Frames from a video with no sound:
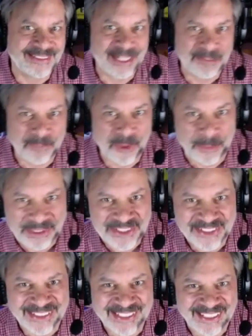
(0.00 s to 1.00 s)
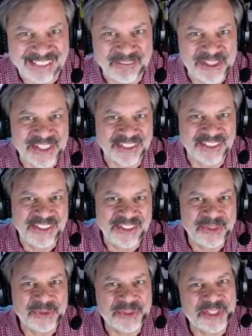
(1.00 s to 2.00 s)
at that moment. It was a
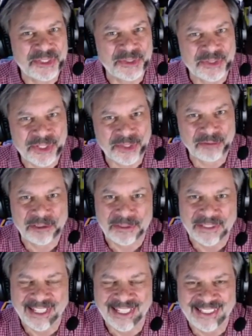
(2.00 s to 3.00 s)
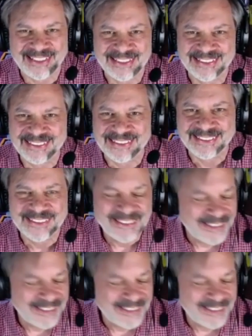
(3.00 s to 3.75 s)
huge thrill, and